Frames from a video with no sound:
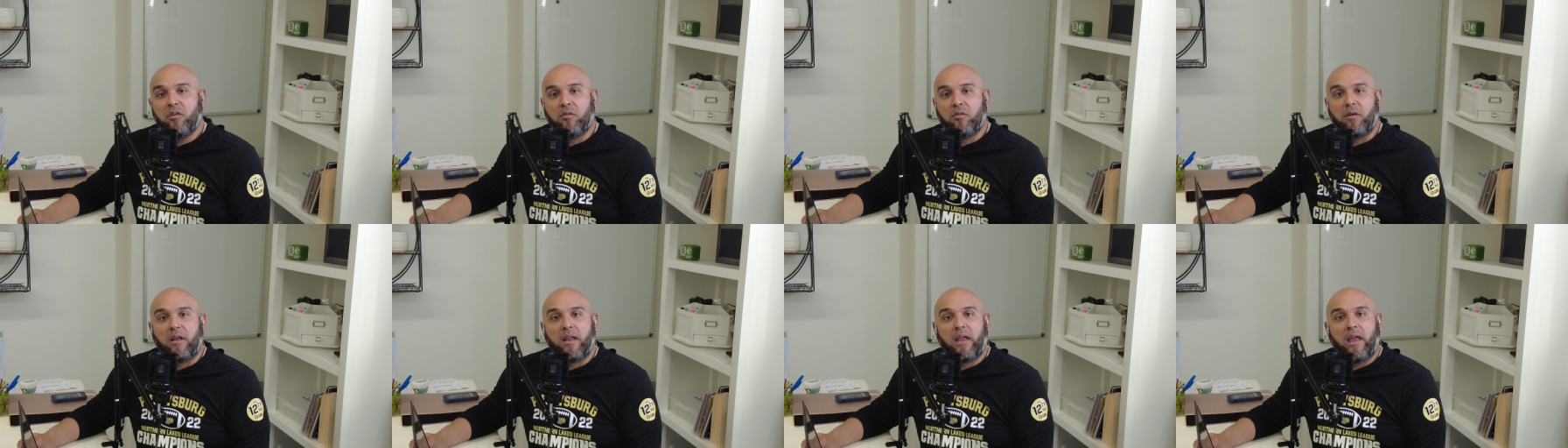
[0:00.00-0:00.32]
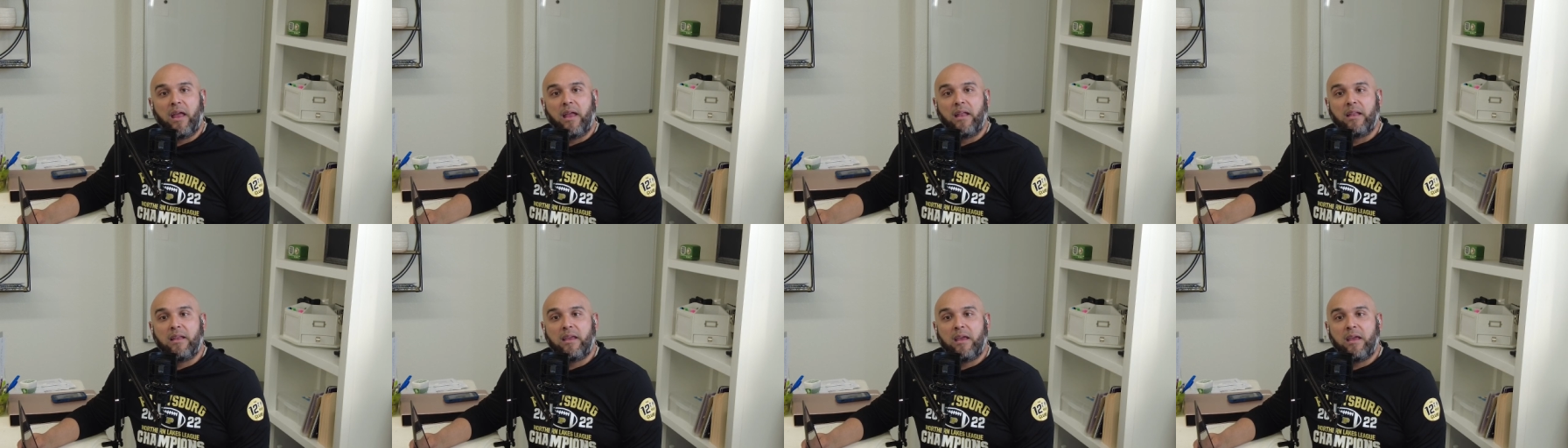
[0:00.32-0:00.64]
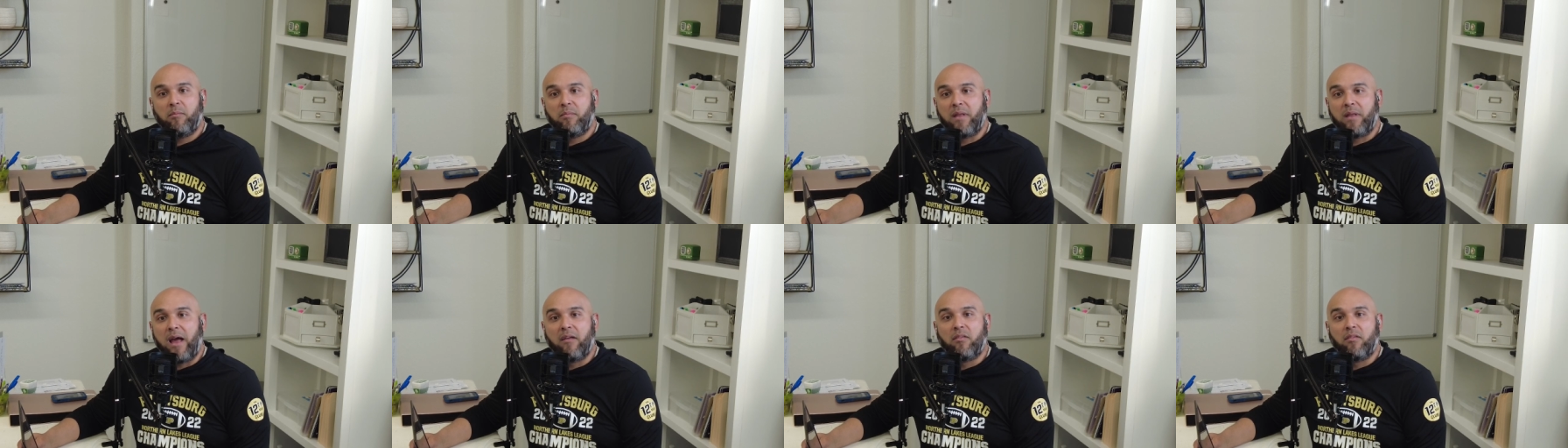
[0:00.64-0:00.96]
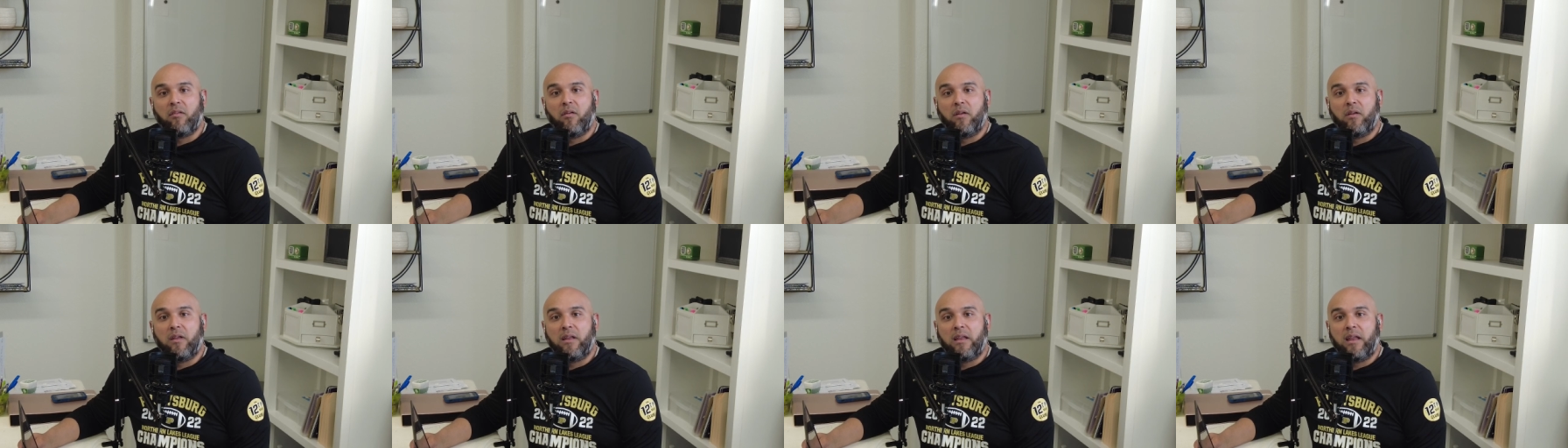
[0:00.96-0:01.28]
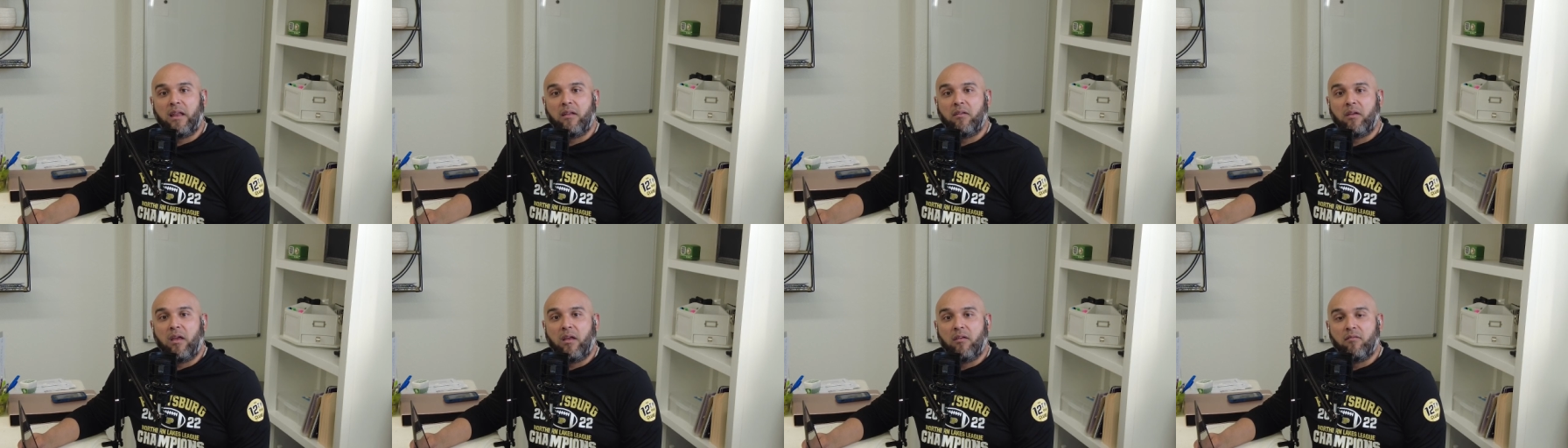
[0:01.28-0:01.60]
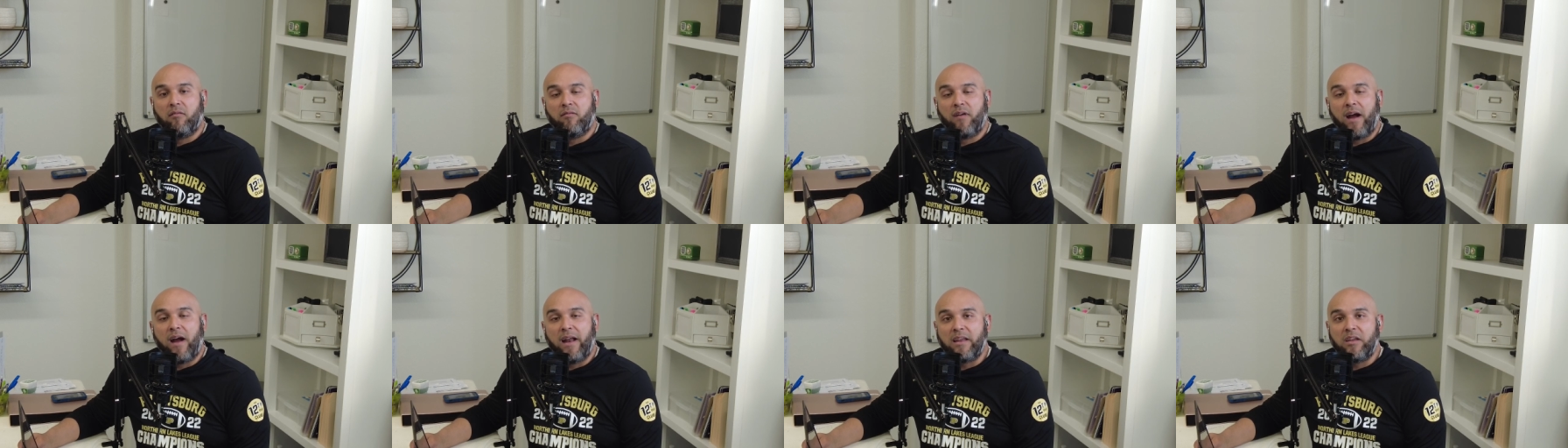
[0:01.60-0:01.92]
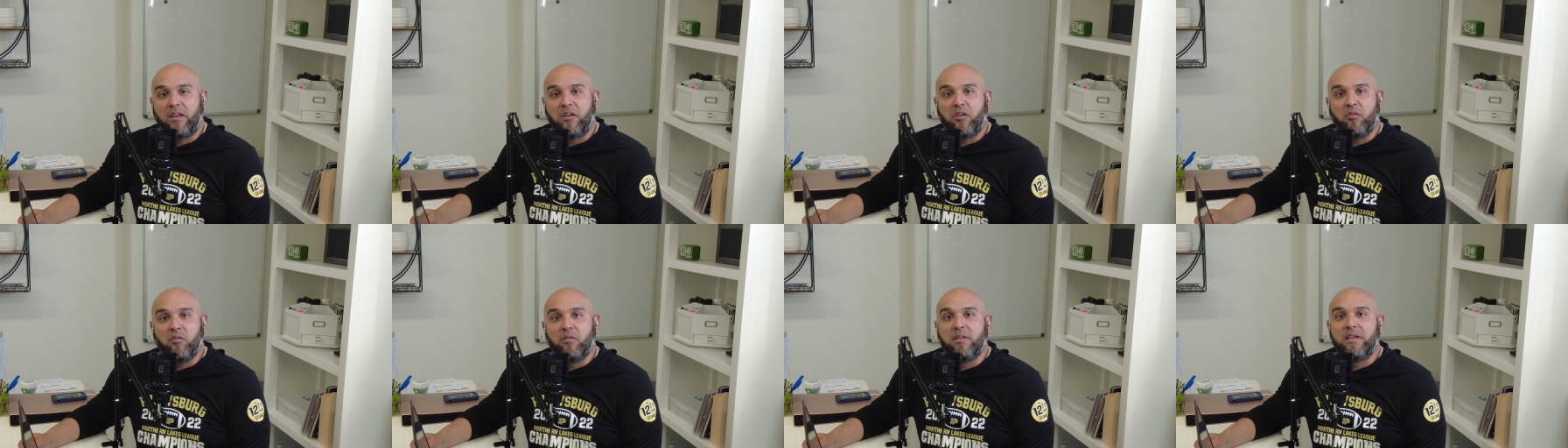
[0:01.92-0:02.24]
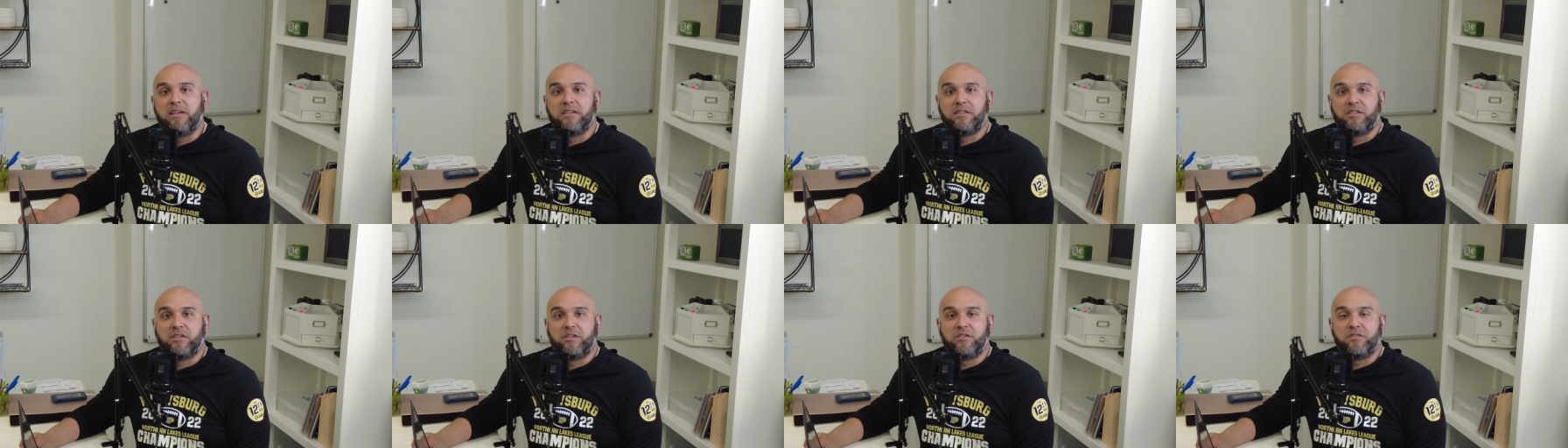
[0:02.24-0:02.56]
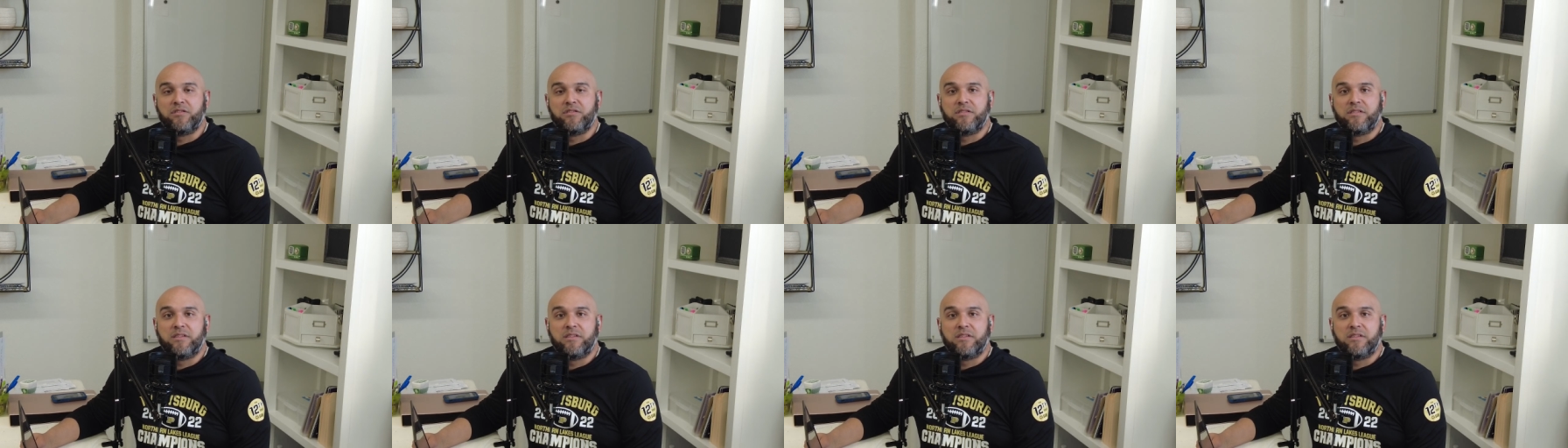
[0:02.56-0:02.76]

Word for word: and, and keep downloading, and, and finding new listeners.